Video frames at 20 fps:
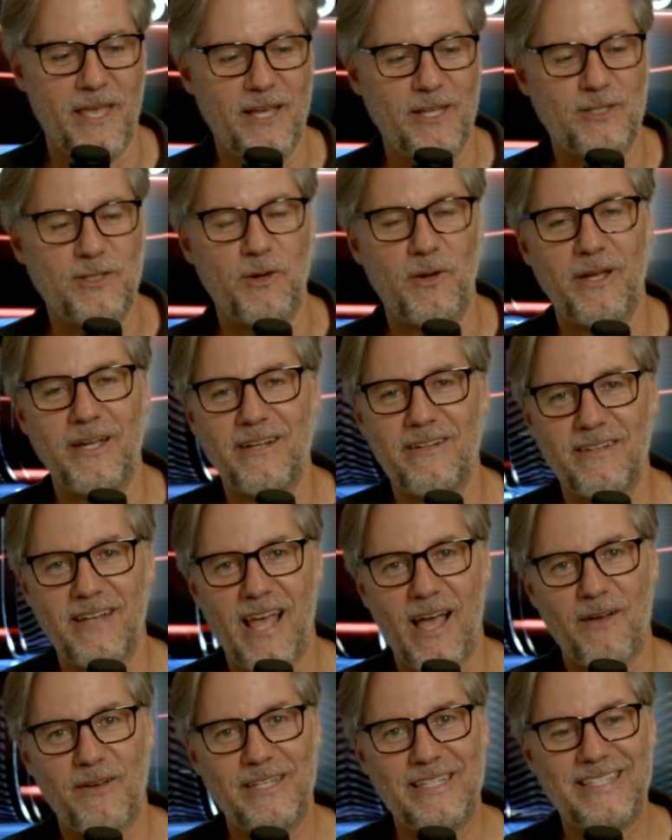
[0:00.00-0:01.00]
So here
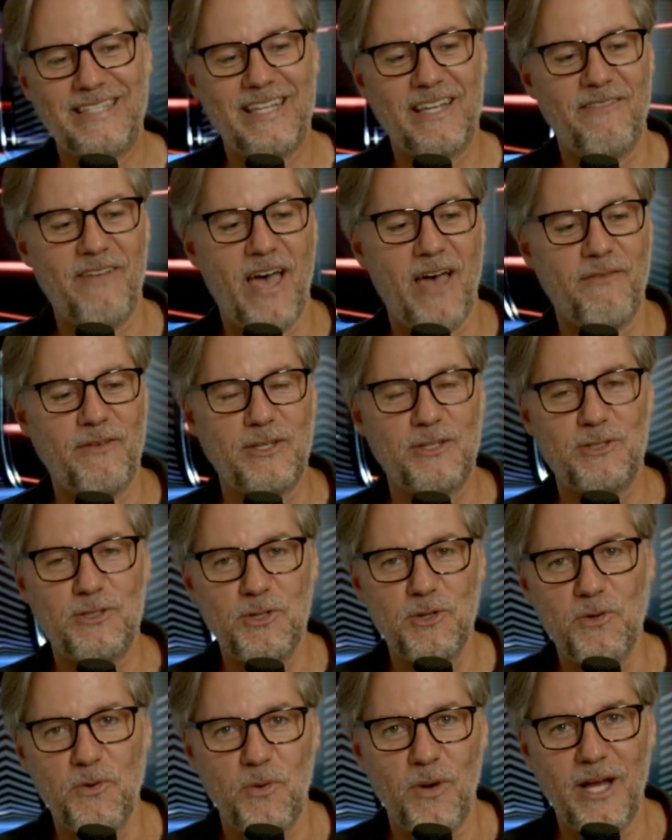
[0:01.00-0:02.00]
now, instead of having
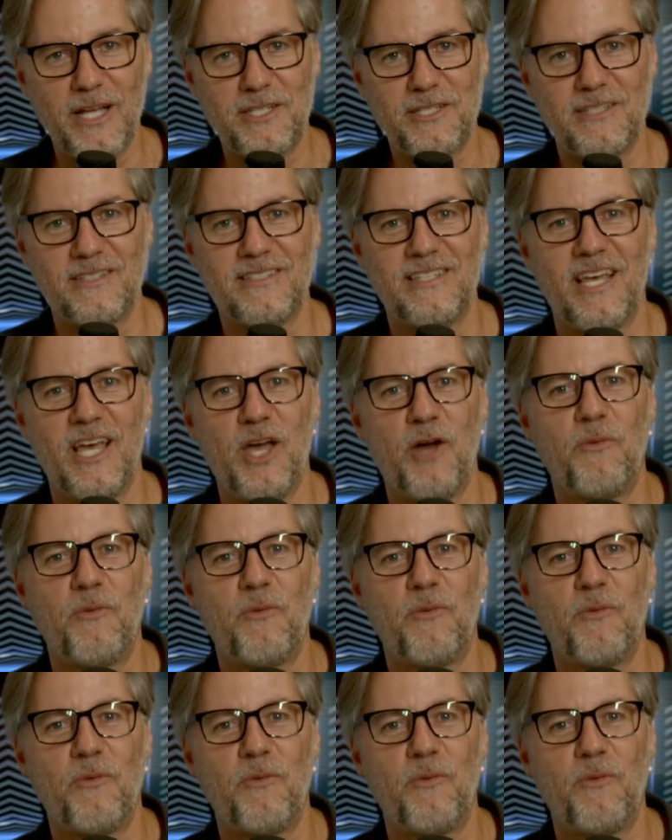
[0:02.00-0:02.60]
2 questions,